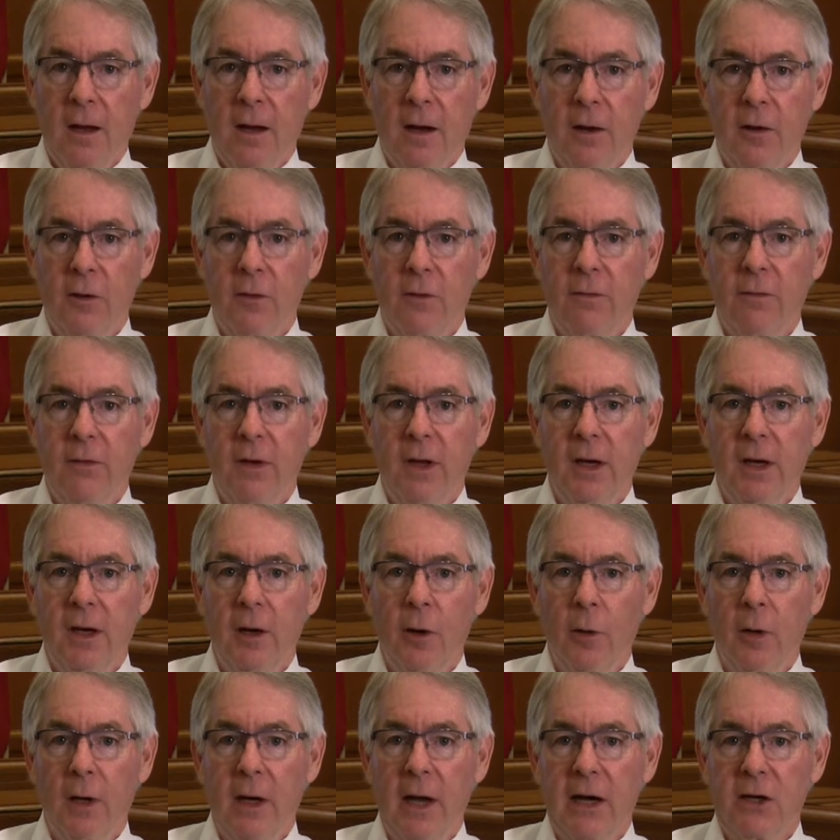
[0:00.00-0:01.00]
Other
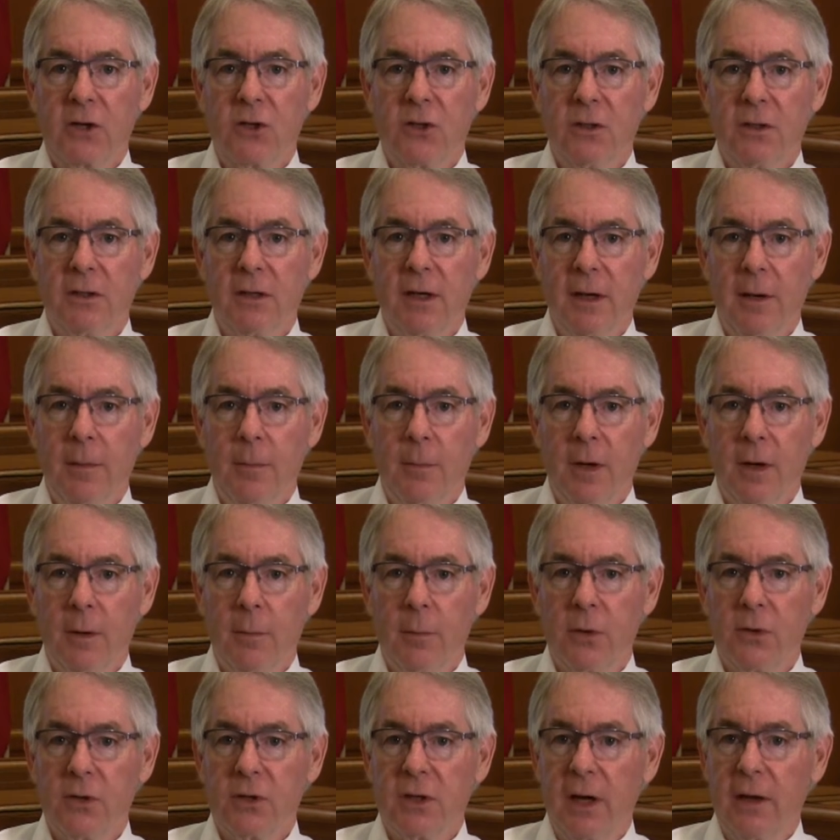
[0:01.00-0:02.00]
video election team
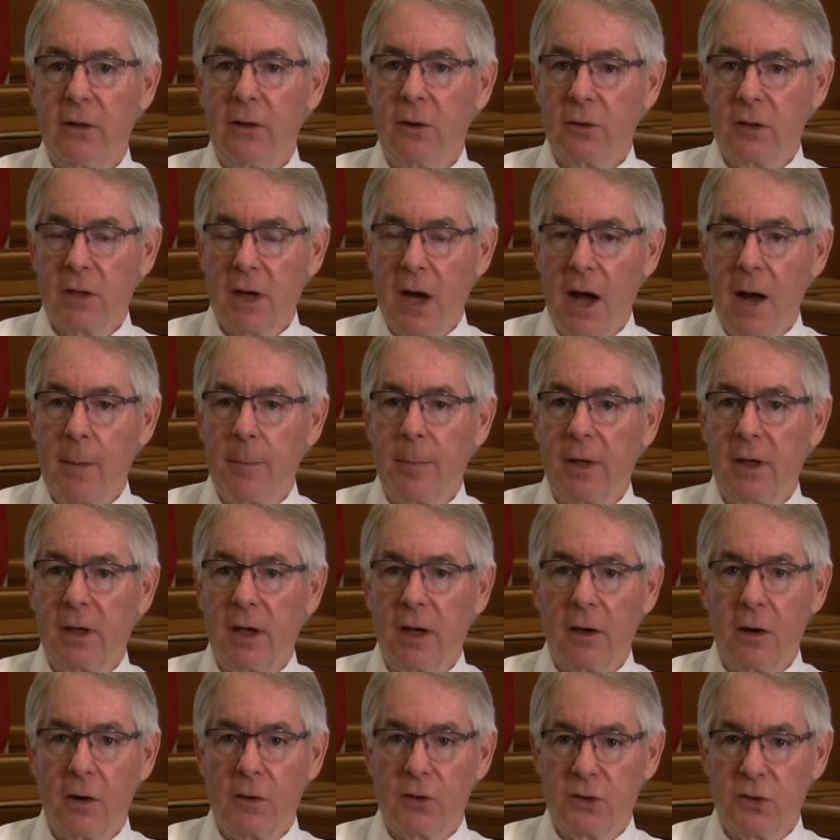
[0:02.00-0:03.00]
members and their
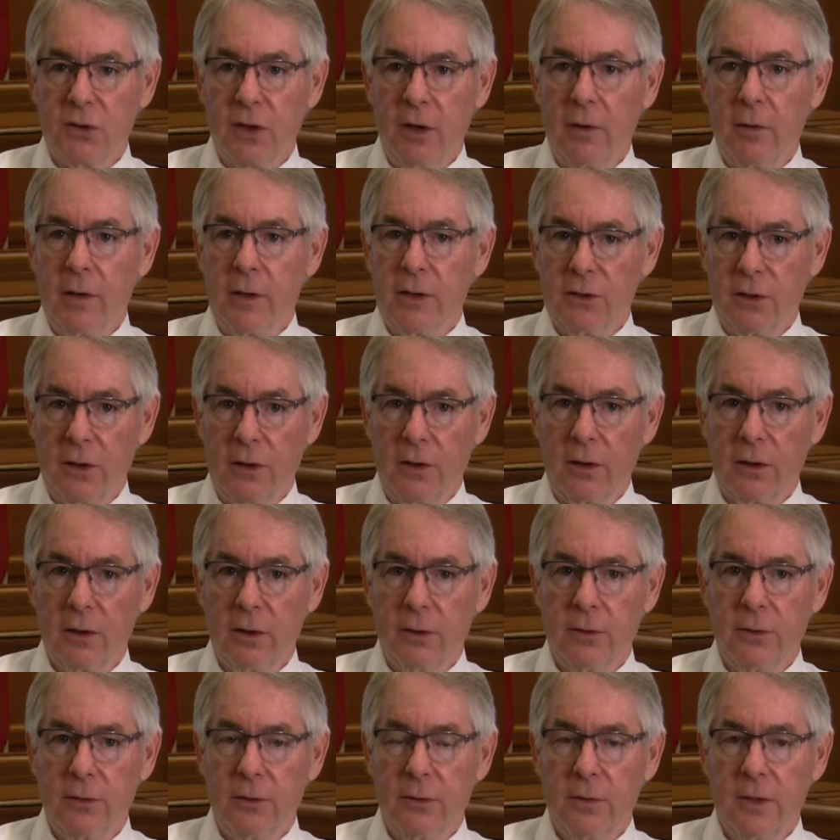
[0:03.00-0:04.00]
topic in our series
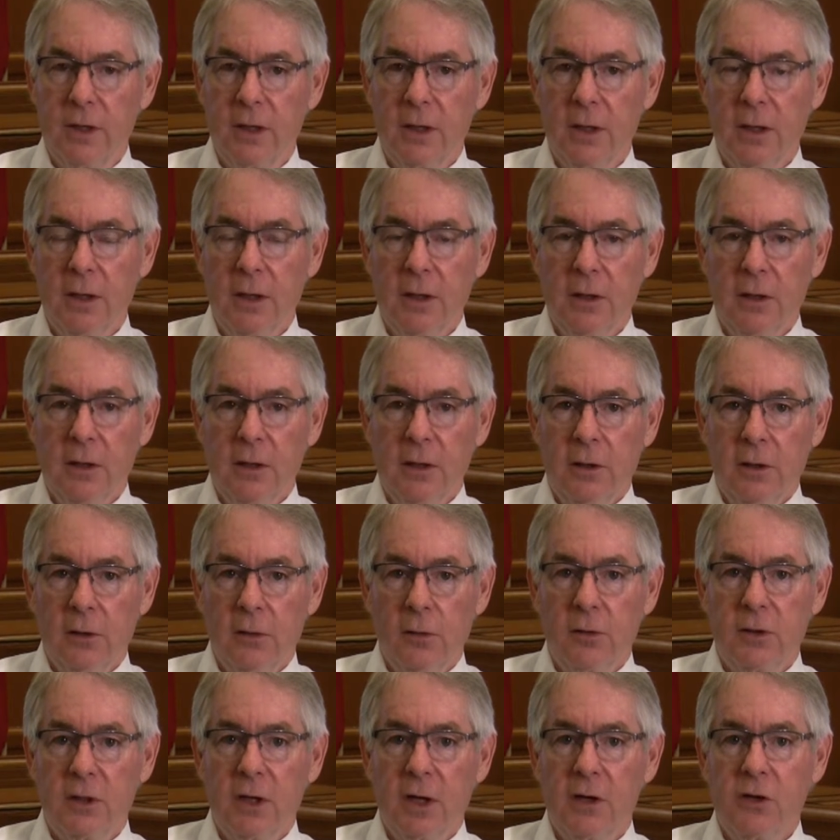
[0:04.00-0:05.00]
include
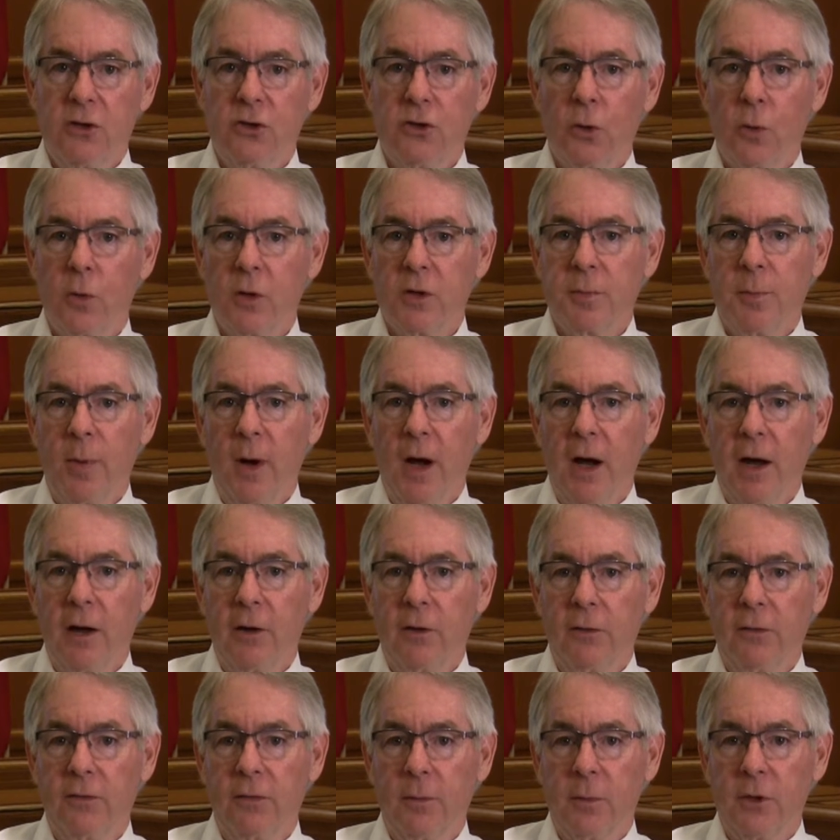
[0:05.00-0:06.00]
Lieutenant George
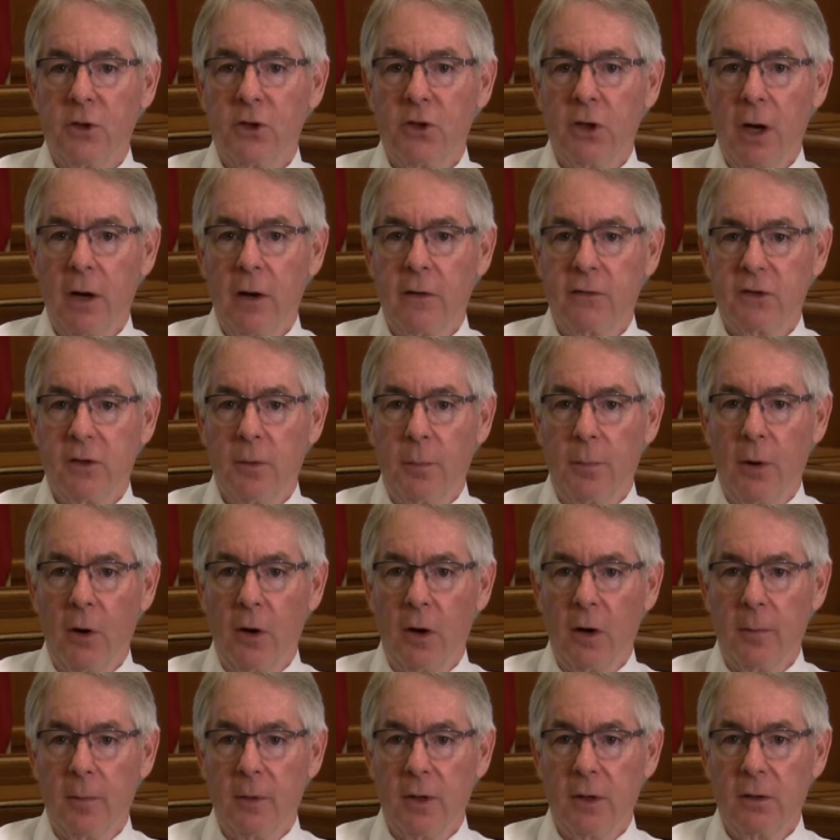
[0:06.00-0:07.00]
Ponder from the Sheriff's
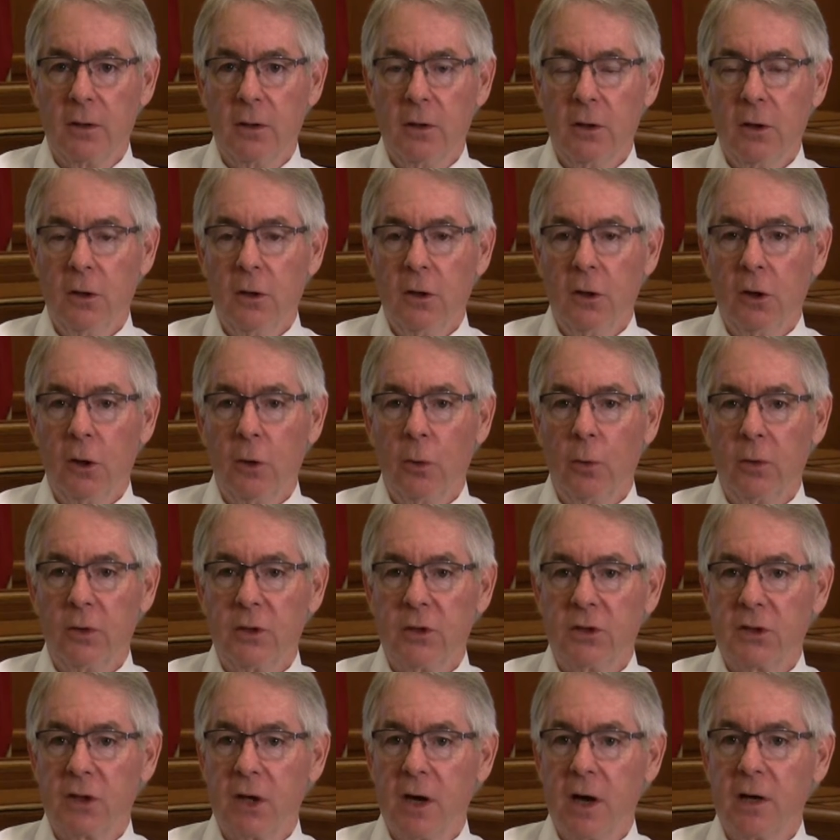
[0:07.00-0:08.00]
Department, who will
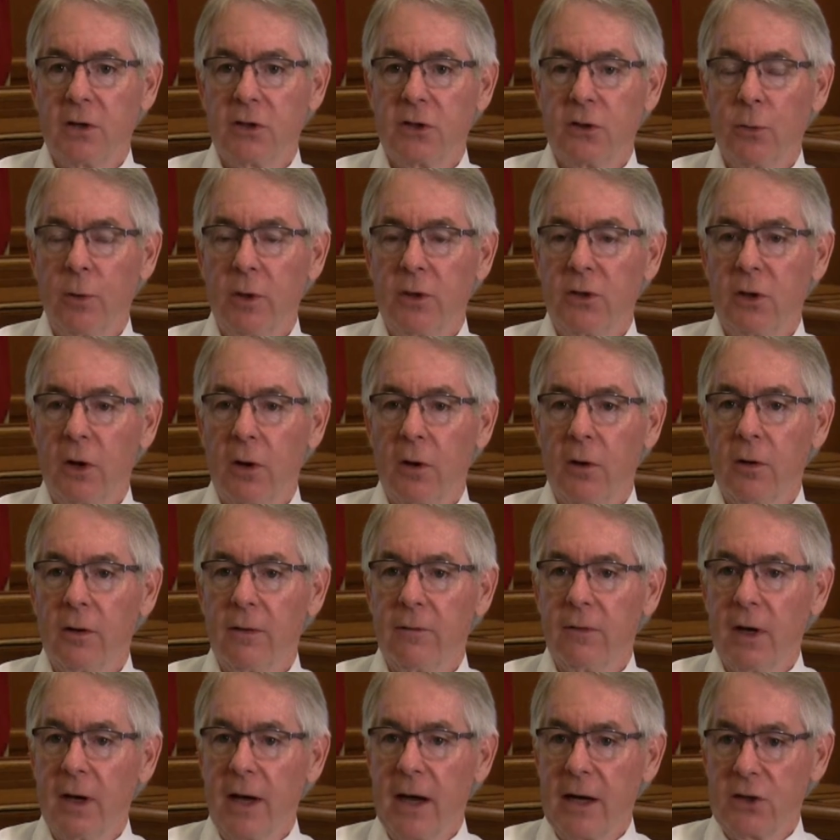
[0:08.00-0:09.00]
discuss the return
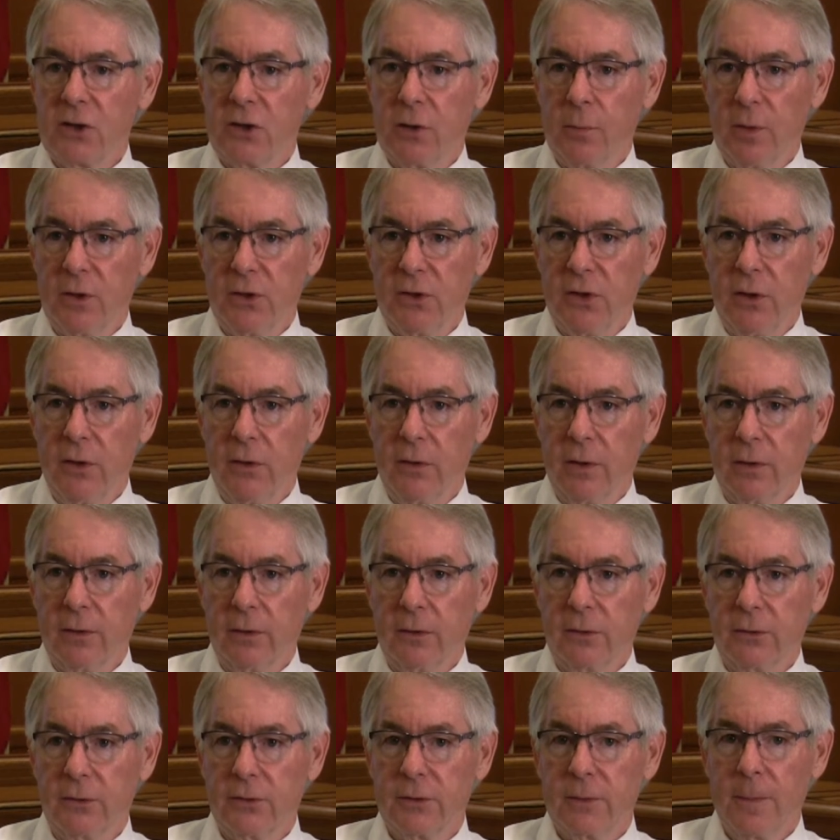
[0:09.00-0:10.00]
of election
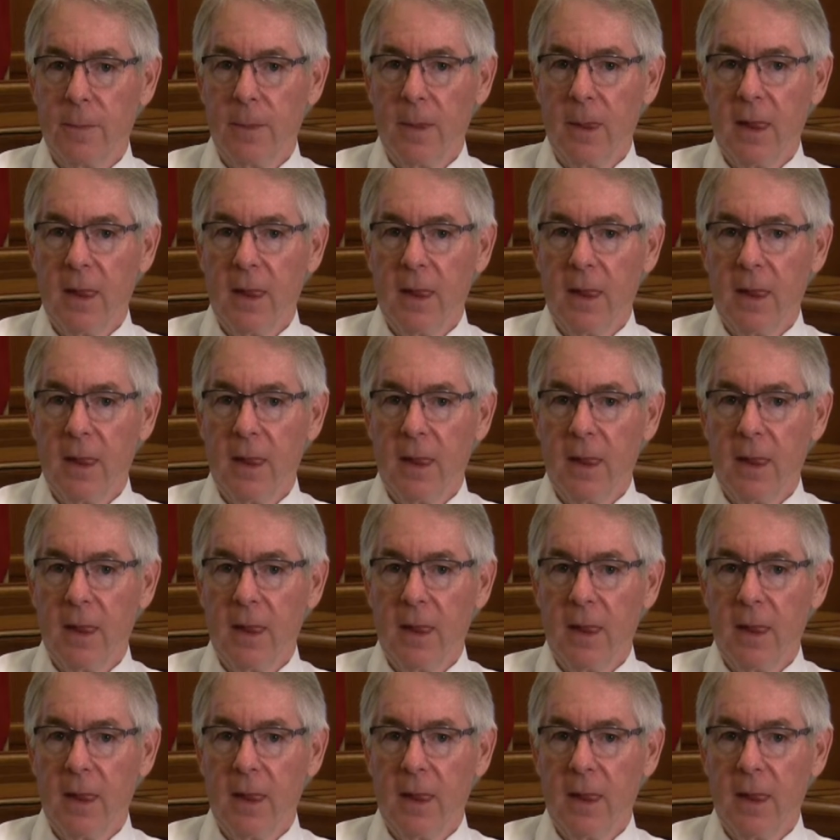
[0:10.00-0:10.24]
materials,